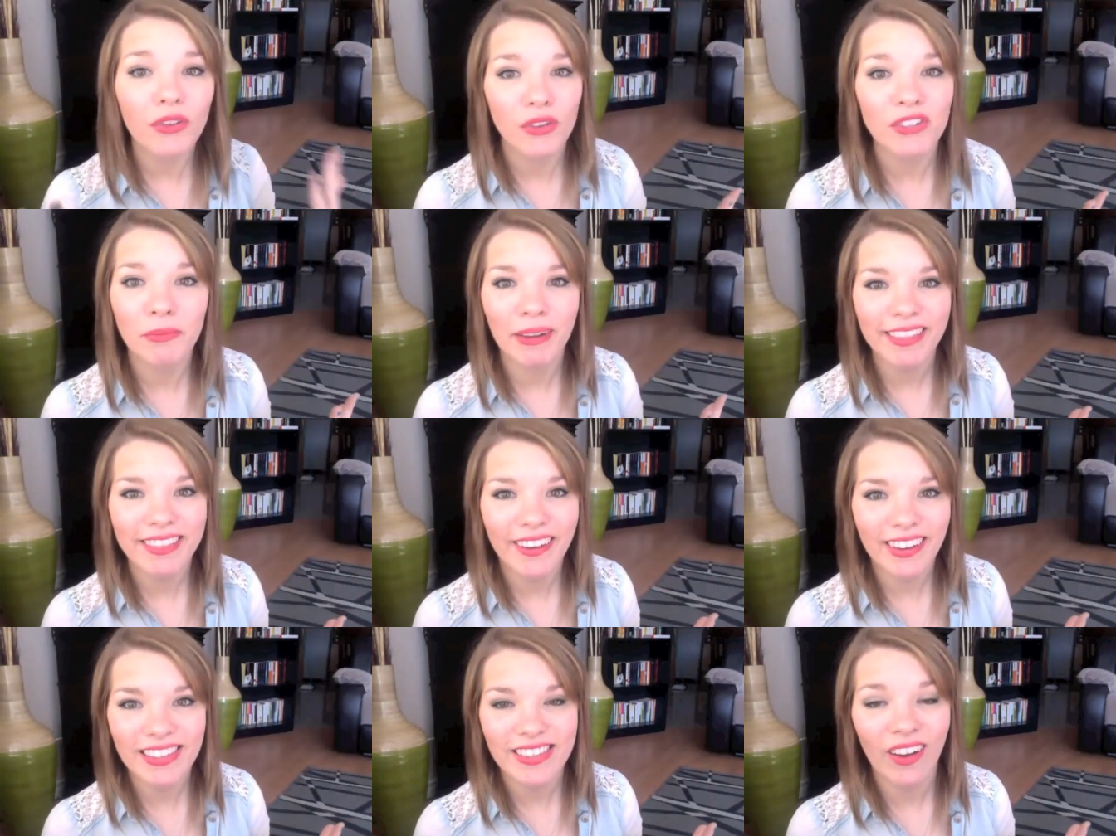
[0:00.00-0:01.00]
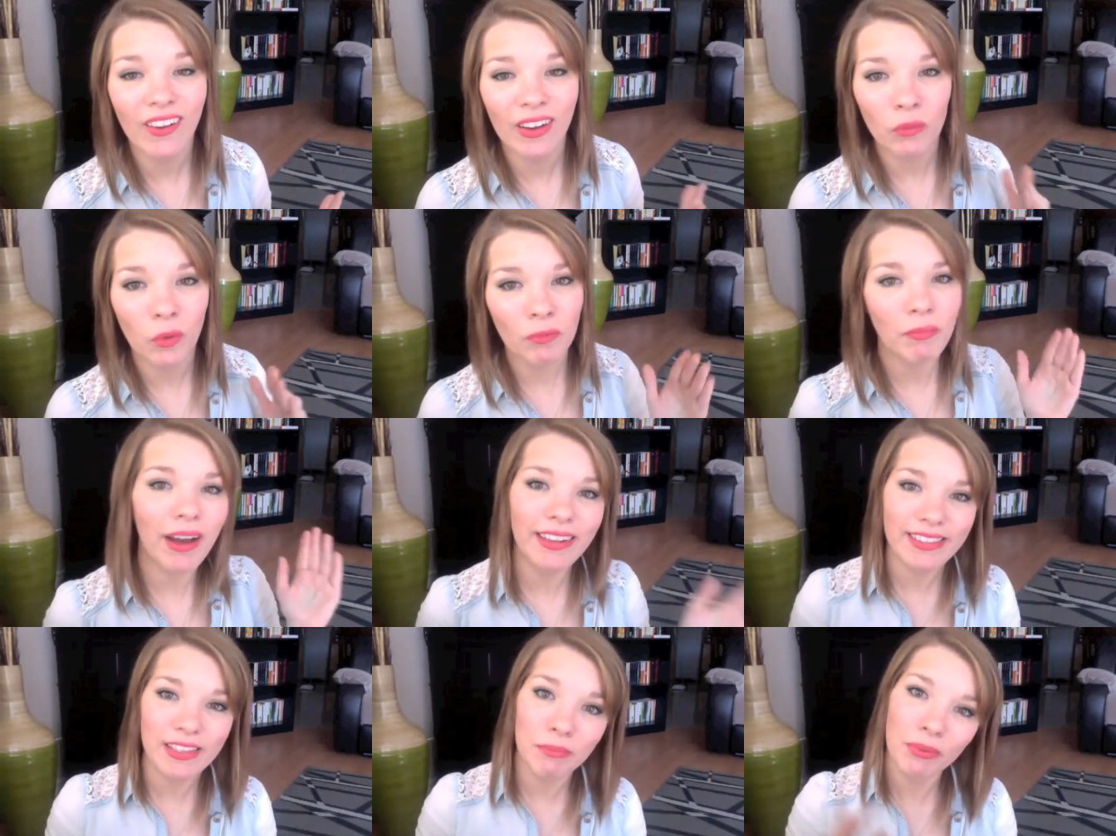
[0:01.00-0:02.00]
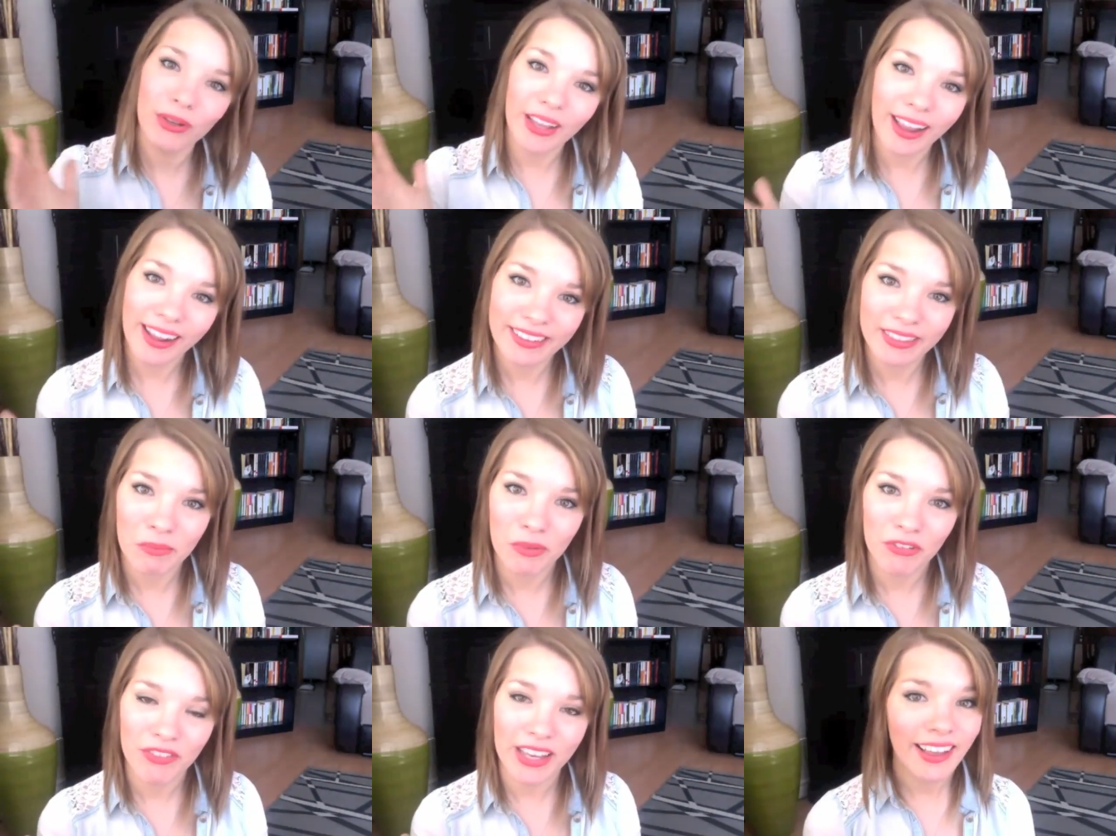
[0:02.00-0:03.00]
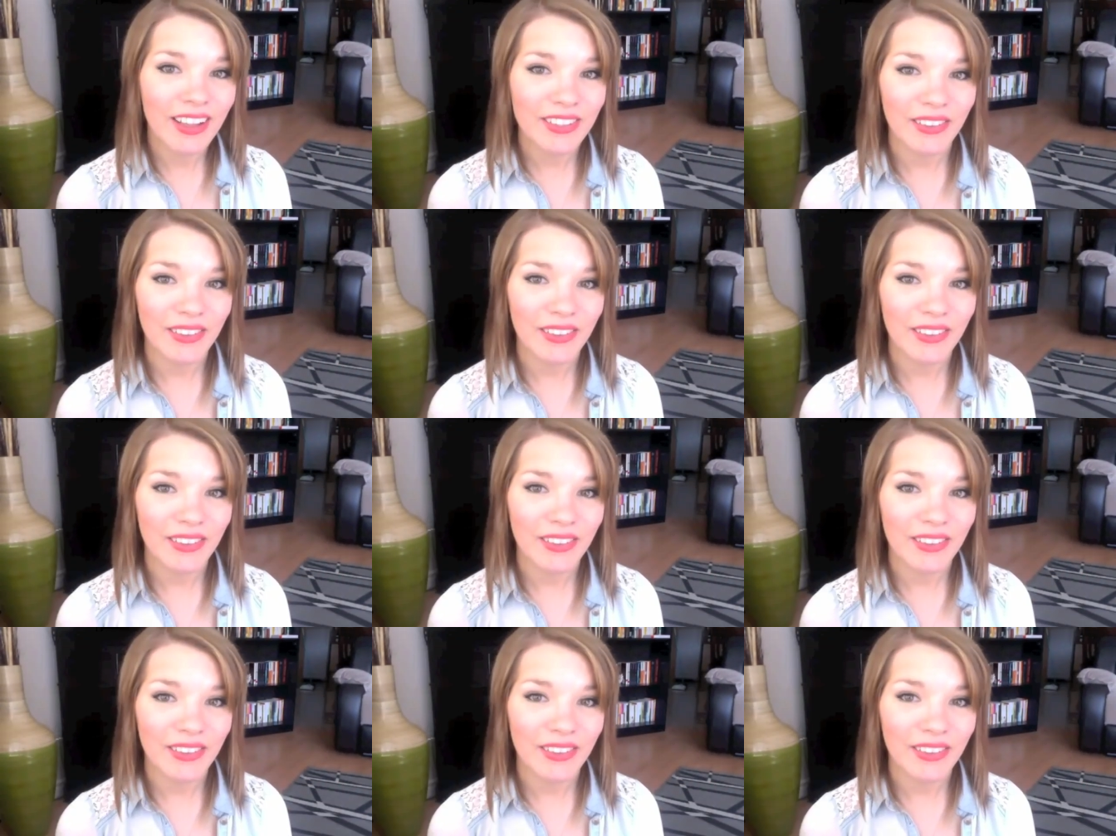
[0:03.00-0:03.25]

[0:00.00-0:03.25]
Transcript: those are my thoughts on Warm Bodies, the book, and the movie.